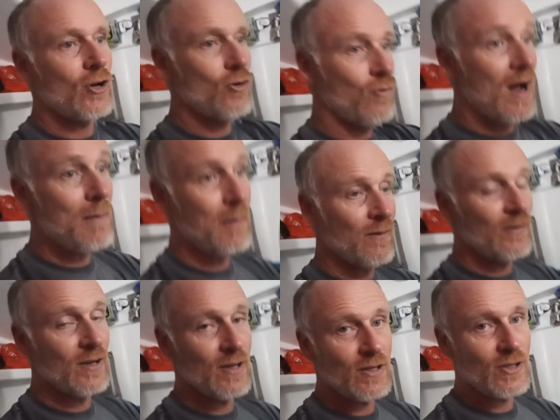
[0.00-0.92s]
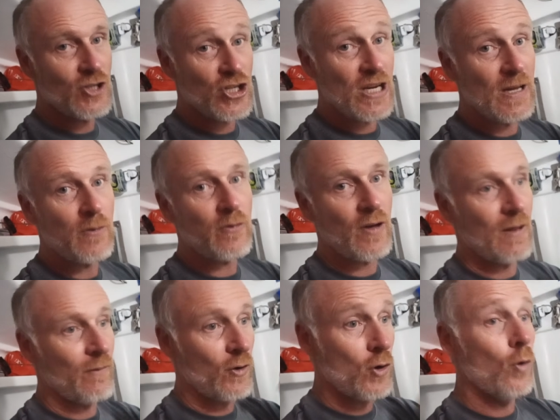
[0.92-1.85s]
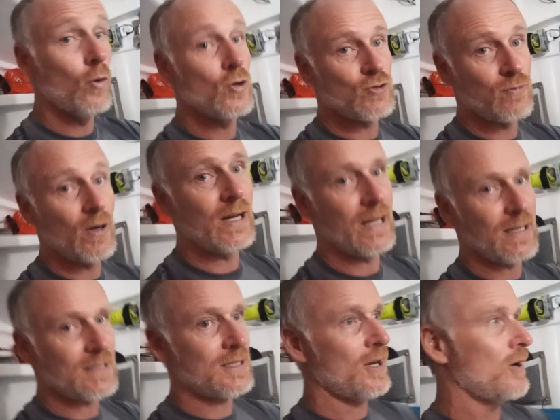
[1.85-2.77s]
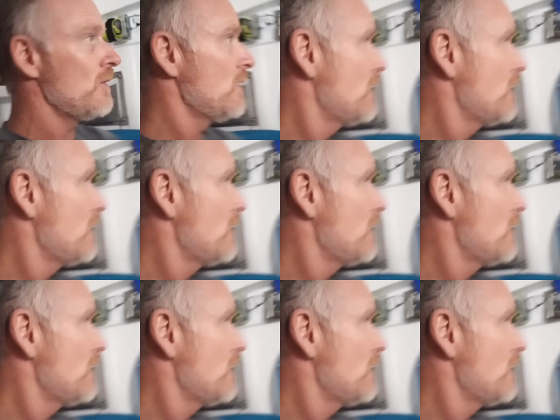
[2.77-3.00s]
grabbing the sheath and the core's running. So